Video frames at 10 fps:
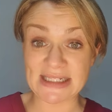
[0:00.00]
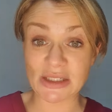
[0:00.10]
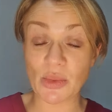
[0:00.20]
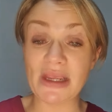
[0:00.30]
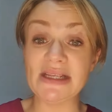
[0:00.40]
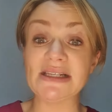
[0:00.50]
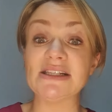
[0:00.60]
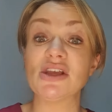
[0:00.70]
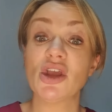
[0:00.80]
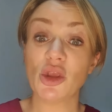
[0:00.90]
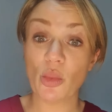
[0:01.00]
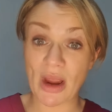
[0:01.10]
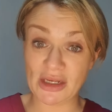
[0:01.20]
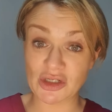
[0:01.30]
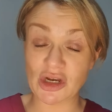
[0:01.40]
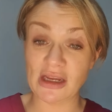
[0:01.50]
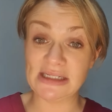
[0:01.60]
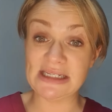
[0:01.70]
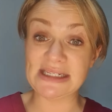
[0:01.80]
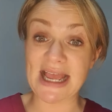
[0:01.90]
squeezes, you wait your
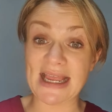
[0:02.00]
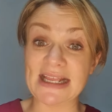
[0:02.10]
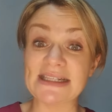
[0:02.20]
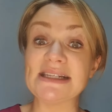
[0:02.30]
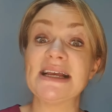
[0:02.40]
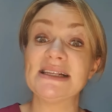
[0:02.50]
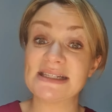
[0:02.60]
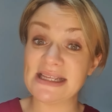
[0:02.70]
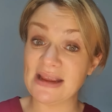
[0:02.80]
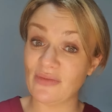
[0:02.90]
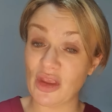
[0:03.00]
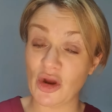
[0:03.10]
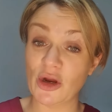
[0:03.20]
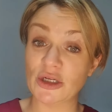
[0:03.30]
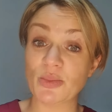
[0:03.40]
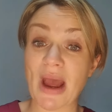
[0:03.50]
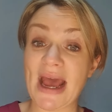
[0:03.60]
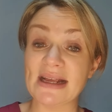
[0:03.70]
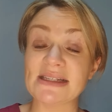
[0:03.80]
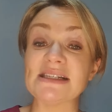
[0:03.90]
90 seconds, see if the urge
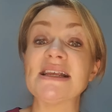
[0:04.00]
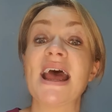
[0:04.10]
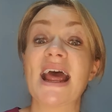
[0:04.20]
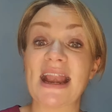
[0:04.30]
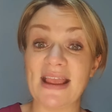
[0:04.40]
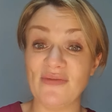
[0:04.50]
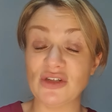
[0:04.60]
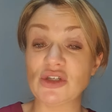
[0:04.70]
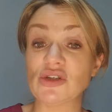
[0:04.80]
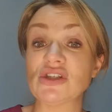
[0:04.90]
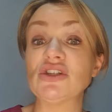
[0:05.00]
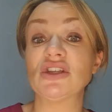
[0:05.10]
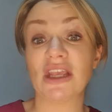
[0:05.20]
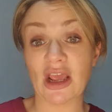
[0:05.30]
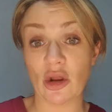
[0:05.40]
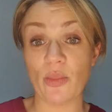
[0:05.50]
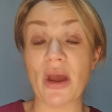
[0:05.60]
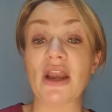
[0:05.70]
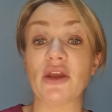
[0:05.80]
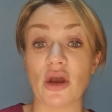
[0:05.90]
passes, and if it doesn't, you get up
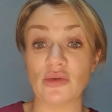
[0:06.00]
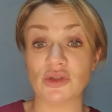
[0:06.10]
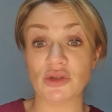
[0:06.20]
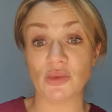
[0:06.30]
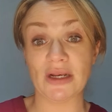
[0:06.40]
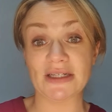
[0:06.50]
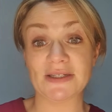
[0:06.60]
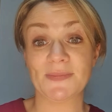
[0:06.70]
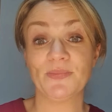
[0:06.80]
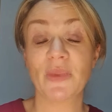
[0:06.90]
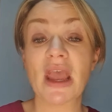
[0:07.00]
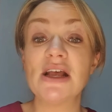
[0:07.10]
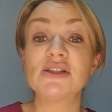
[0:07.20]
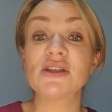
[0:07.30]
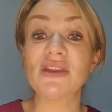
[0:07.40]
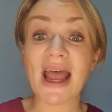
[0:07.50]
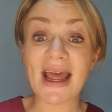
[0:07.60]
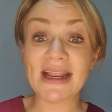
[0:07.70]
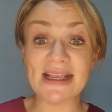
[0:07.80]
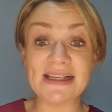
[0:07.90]
and you go to the toilet. So
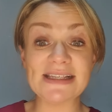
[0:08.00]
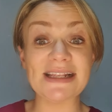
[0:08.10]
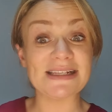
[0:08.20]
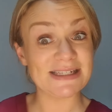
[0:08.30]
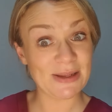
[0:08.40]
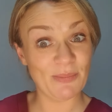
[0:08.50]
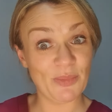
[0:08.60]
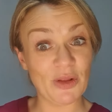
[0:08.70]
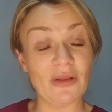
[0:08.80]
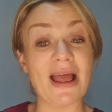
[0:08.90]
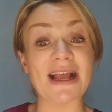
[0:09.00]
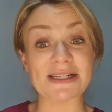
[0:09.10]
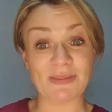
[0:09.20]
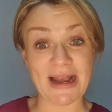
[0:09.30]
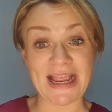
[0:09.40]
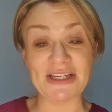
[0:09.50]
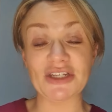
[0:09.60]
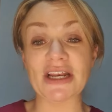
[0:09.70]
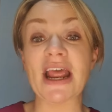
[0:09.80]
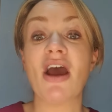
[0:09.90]
that is, in a simple
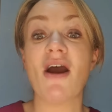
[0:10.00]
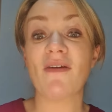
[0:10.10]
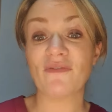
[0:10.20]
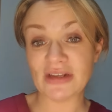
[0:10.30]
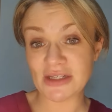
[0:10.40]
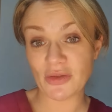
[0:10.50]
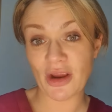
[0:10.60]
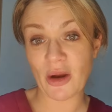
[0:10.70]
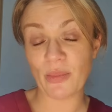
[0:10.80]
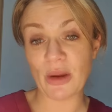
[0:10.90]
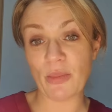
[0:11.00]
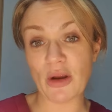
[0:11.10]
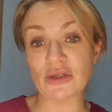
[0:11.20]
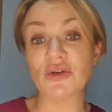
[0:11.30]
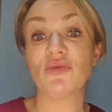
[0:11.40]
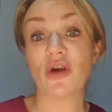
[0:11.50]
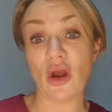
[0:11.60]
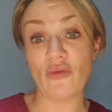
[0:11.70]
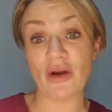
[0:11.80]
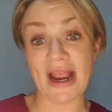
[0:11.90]
explanation, our physiotherapy approach for
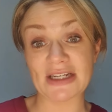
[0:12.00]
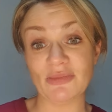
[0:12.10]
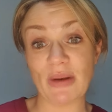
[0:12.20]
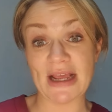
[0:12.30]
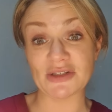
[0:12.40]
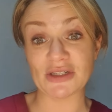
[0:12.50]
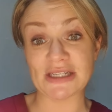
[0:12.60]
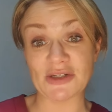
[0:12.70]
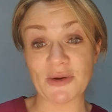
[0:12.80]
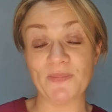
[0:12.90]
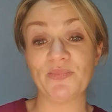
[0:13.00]
overactive bladder syndrome.